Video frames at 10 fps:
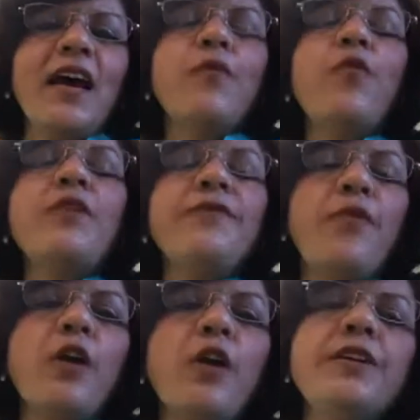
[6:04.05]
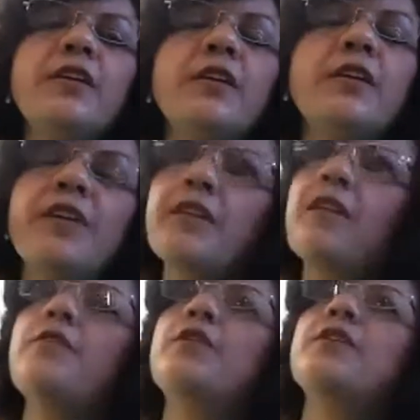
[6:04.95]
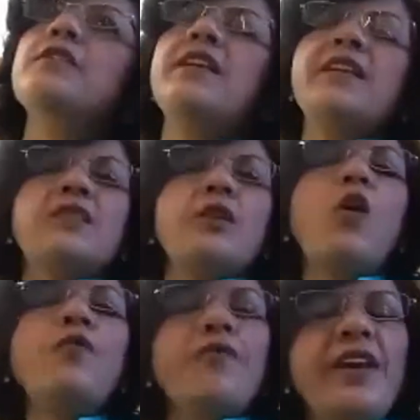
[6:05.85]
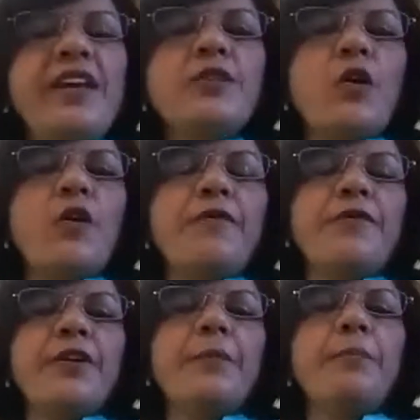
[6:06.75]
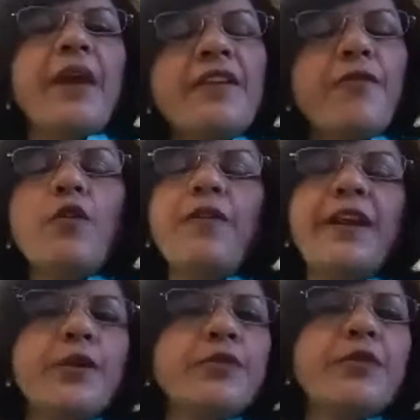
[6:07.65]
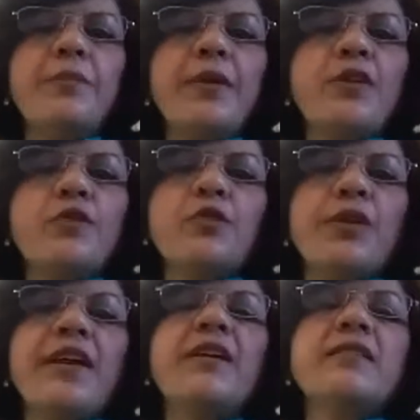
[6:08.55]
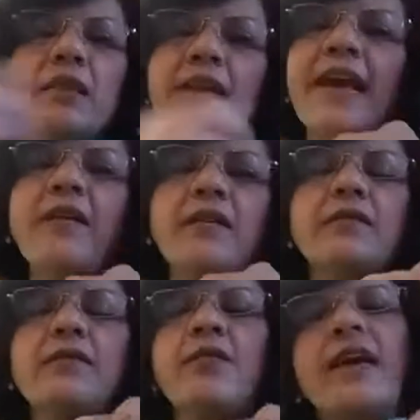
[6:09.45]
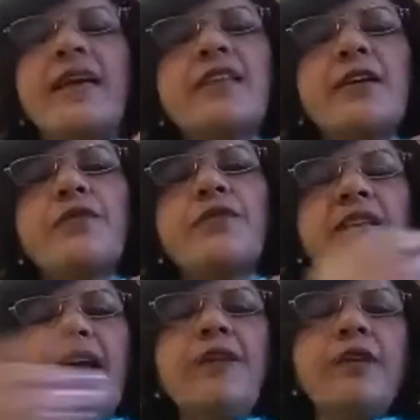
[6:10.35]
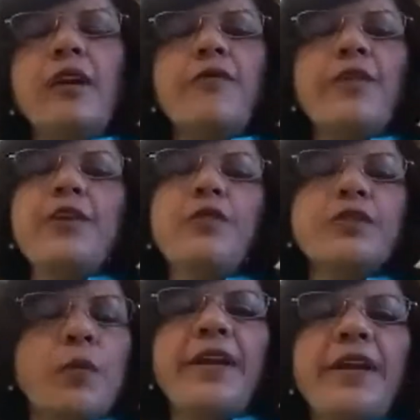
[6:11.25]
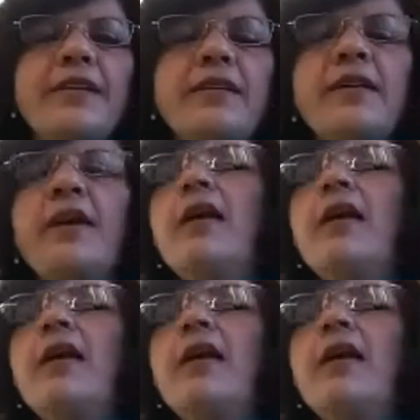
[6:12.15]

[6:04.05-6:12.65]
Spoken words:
What followed, Vandana, was 6 long weeks of painful radiotherapy to Surya's neck, the right side of his neck, where he was operated.